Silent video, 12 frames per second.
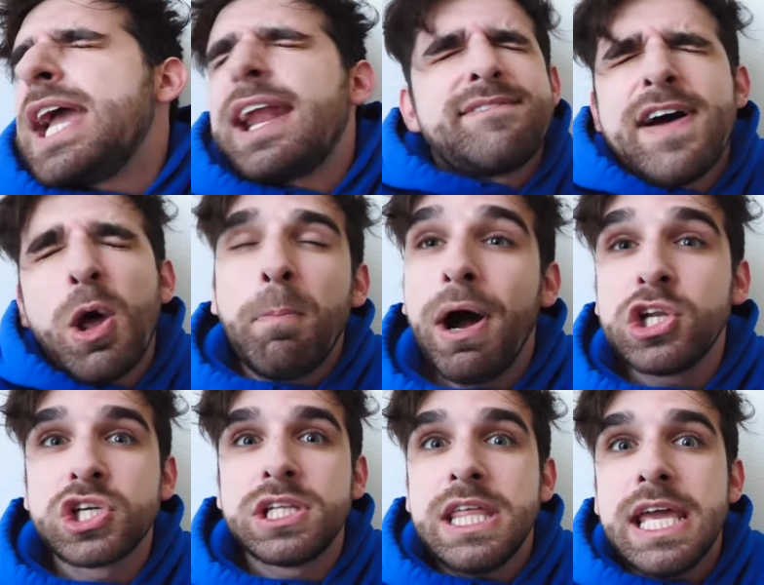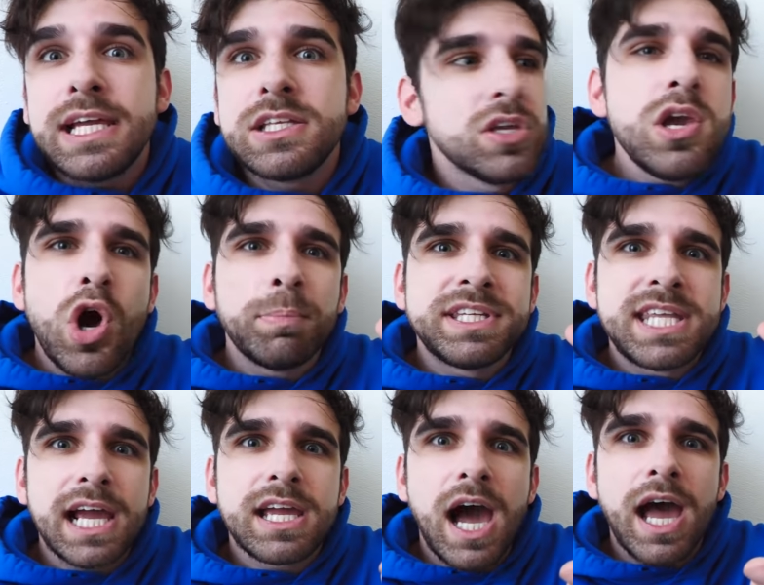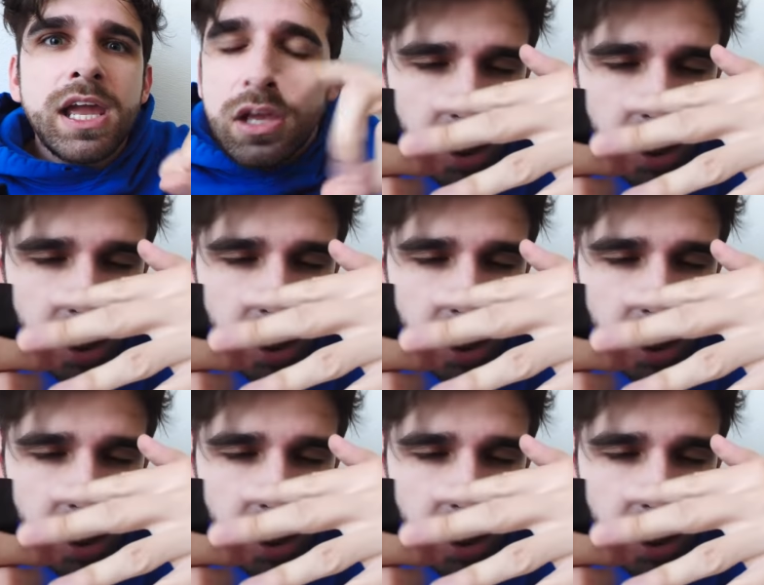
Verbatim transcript: can, I found a bunch of things. You know, I'm a tech guy.